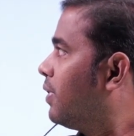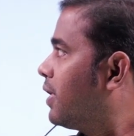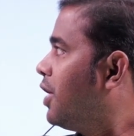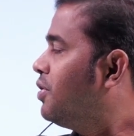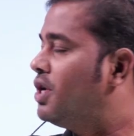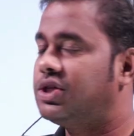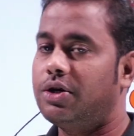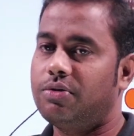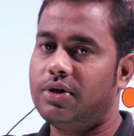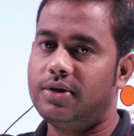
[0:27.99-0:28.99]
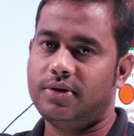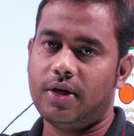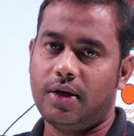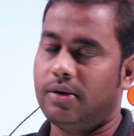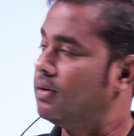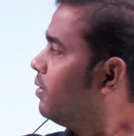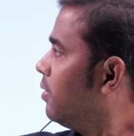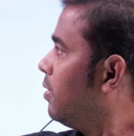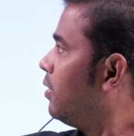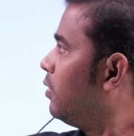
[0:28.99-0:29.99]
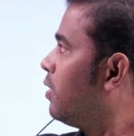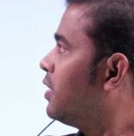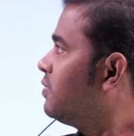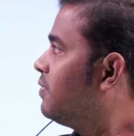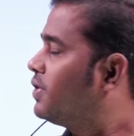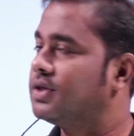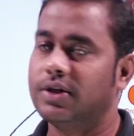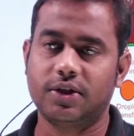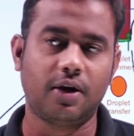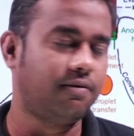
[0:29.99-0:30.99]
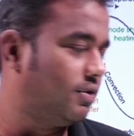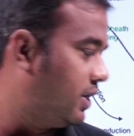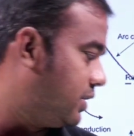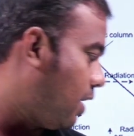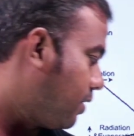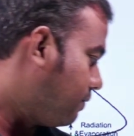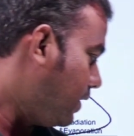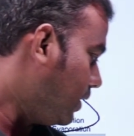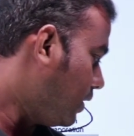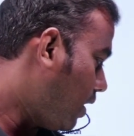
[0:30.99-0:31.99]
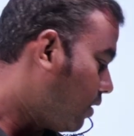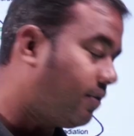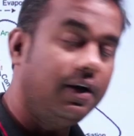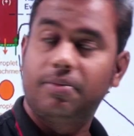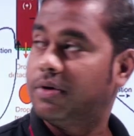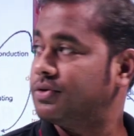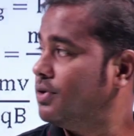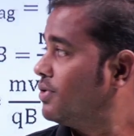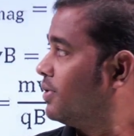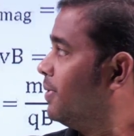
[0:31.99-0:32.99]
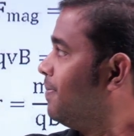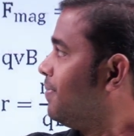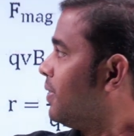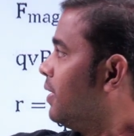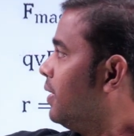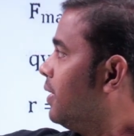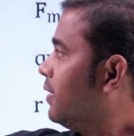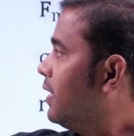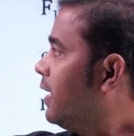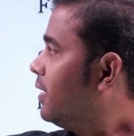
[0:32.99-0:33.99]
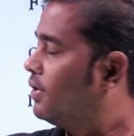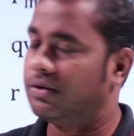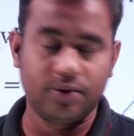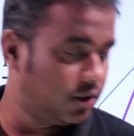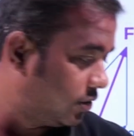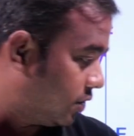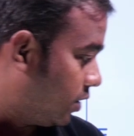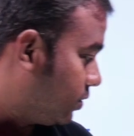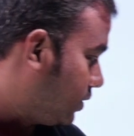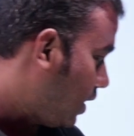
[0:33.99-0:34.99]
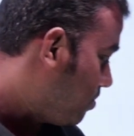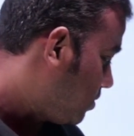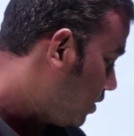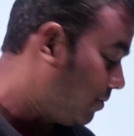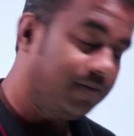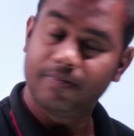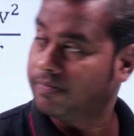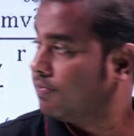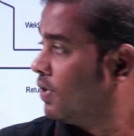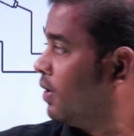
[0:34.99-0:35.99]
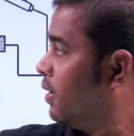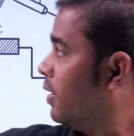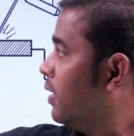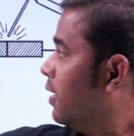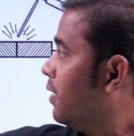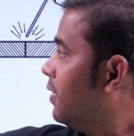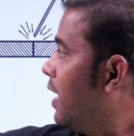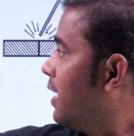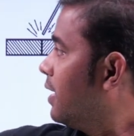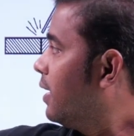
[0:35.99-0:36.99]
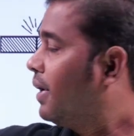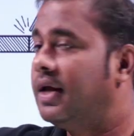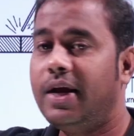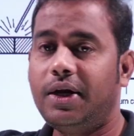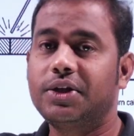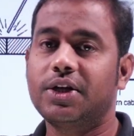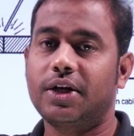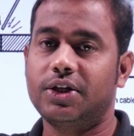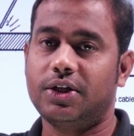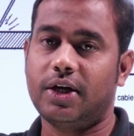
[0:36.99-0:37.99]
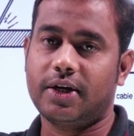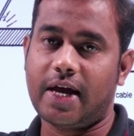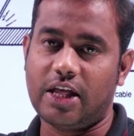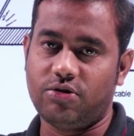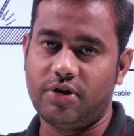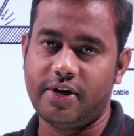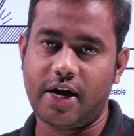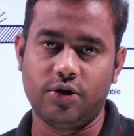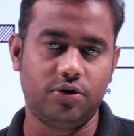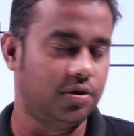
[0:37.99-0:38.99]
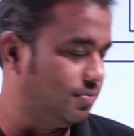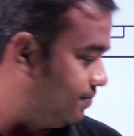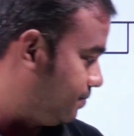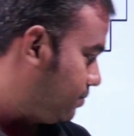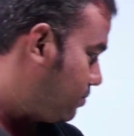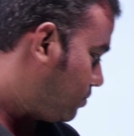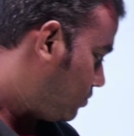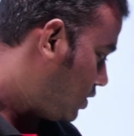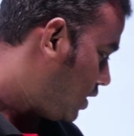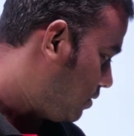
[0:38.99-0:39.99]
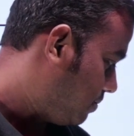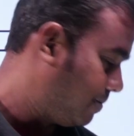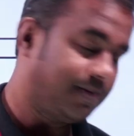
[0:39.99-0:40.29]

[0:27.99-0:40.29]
continuation to this Lorenz forces itself, that is arc welding process. Then this is also same thing. Then heat generation at cathode and anode, then